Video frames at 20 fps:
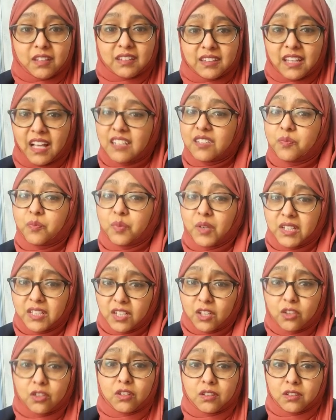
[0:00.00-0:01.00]
That's
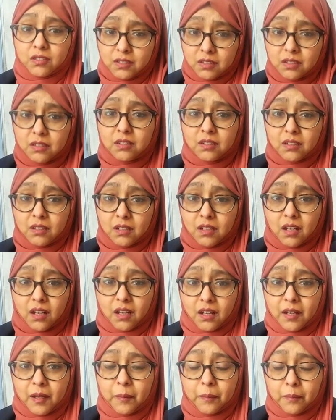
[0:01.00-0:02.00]
pretty good
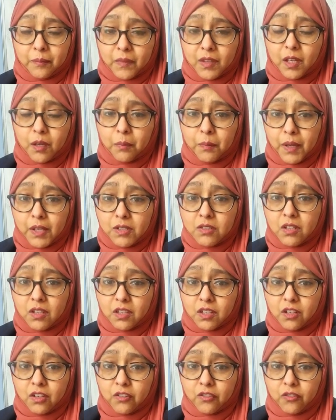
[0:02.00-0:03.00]
compared to
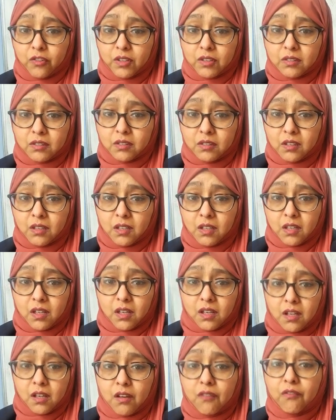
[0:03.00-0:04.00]
other countries.
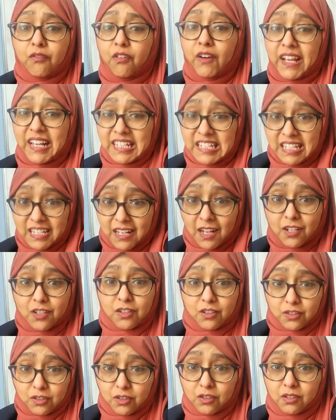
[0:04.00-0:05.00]
For
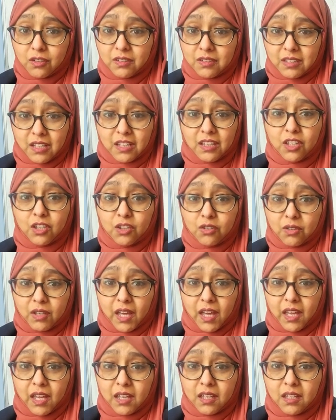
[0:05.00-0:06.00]
international students in the
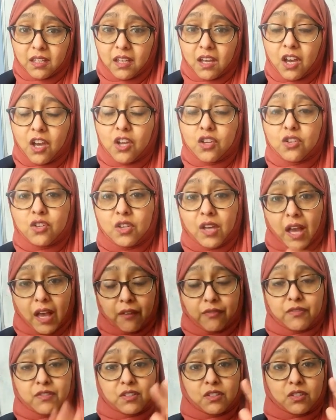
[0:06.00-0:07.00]
UK, you
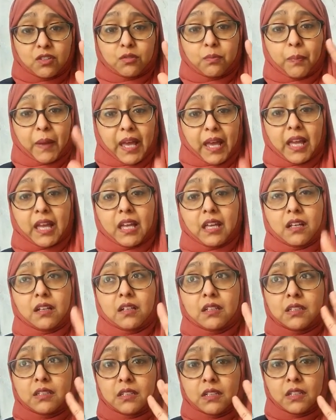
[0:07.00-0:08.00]
have to
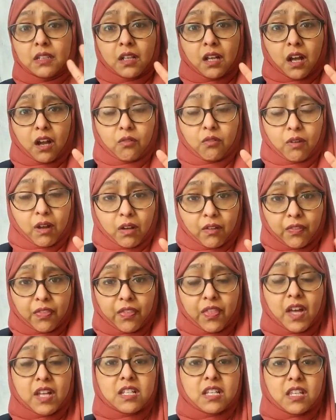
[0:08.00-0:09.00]
pay around
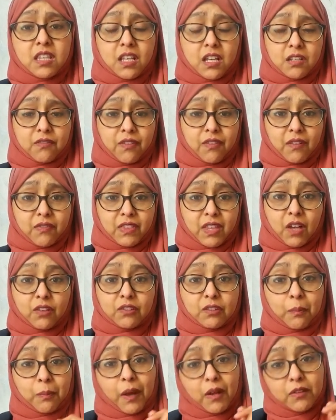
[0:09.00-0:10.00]

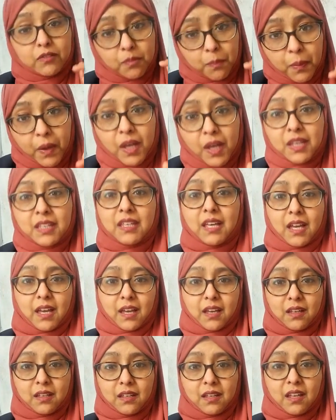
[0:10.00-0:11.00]
£35,000 per
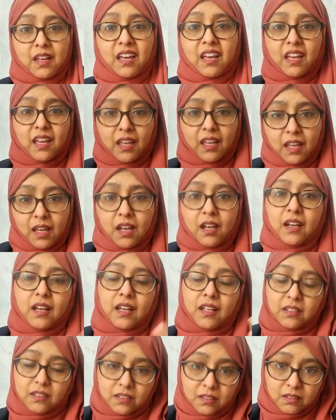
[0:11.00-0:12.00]
year. Here,
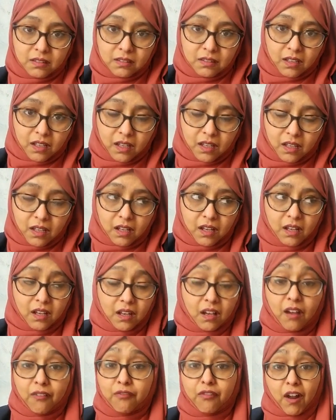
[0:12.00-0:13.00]
it's
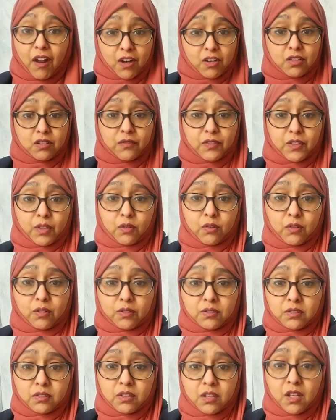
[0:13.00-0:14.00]
a fraction of the
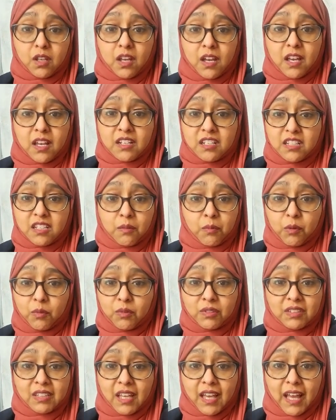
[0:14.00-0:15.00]
cost. Does anyone
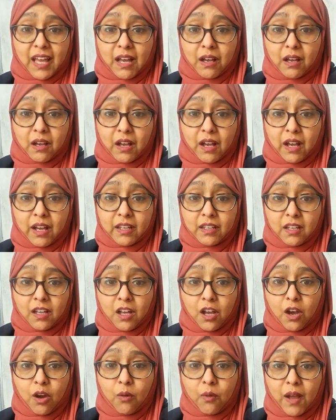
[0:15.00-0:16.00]
want to say hi?
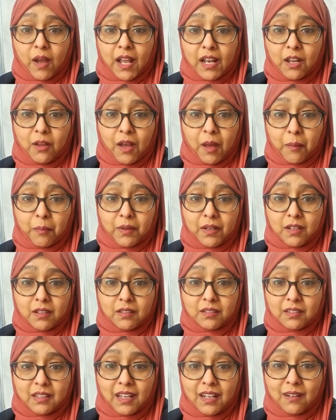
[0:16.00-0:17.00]
Oh, hello,
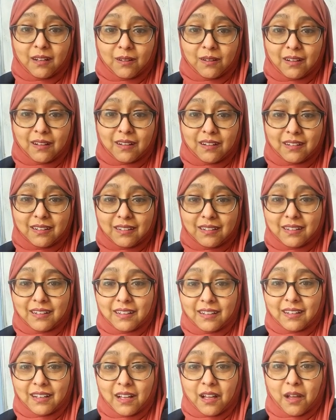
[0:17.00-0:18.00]
Happiness. Hello.
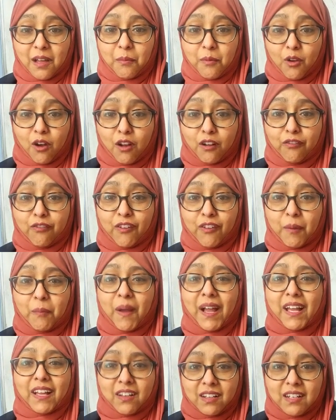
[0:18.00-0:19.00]
Godfrey,
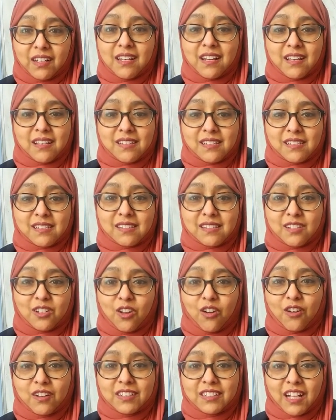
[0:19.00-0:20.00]
my goodness.
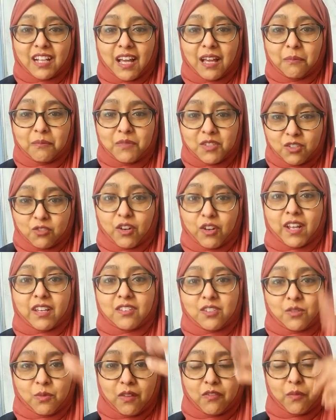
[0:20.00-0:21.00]
Long time.
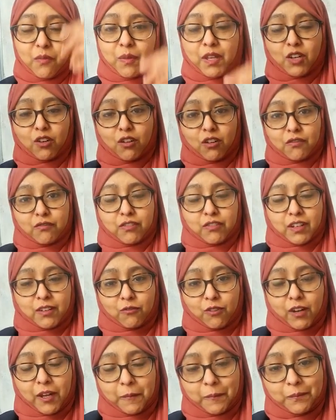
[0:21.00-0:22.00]
Stranger. Where have you been, Godfrey?
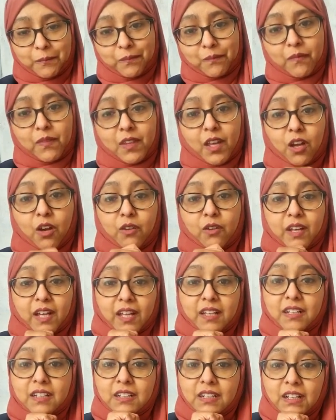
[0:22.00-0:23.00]
Right.
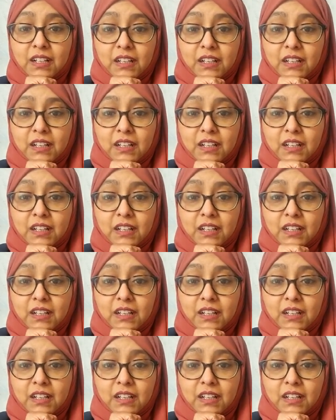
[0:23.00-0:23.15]
Okay.